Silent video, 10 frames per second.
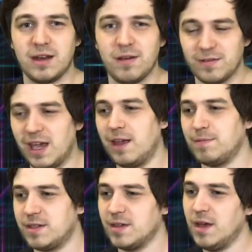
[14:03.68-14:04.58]
enough
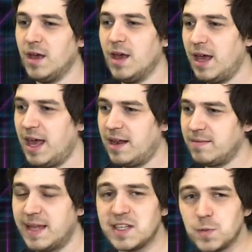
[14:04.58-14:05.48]
games,
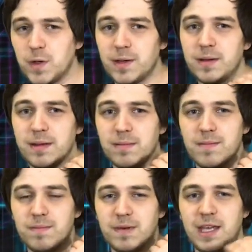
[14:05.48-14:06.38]
and that's what
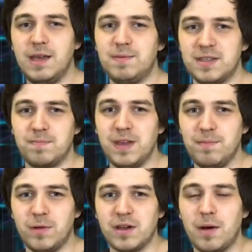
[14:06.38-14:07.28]
keeps
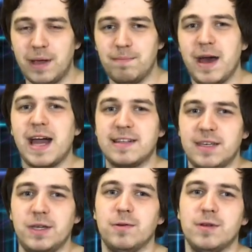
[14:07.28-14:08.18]
people coming back
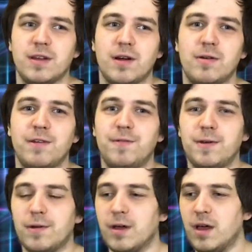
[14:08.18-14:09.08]
to you. You know, if
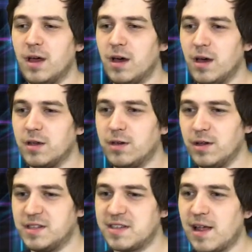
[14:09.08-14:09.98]
you're a
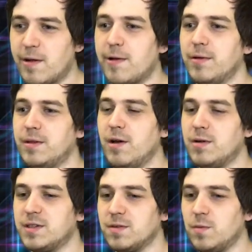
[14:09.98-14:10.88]
good seller who
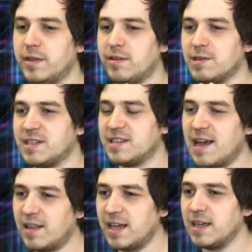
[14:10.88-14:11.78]
knows what they're
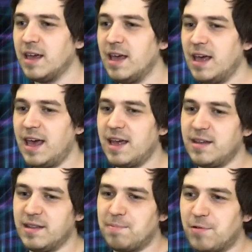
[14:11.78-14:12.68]
selling
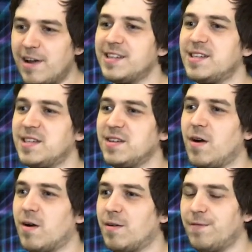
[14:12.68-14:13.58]
and the prices
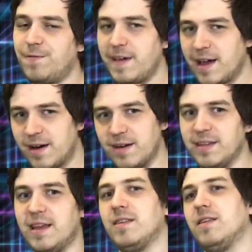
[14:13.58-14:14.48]
are fair,
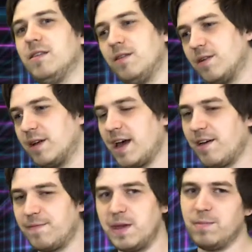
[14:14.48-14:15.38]
then you're gonna
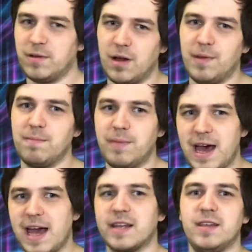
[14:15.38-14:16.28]
have people coming
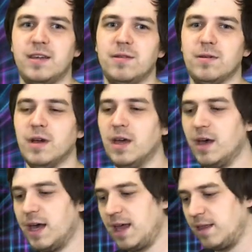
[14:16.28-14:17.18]
back to you,
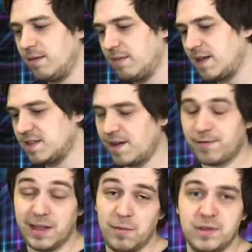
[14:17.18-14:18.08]
and that's
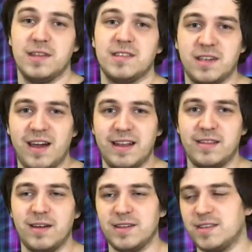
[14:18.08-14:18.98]
definitely what this guy
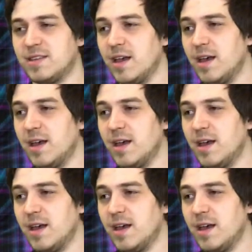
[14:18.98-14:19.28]
does.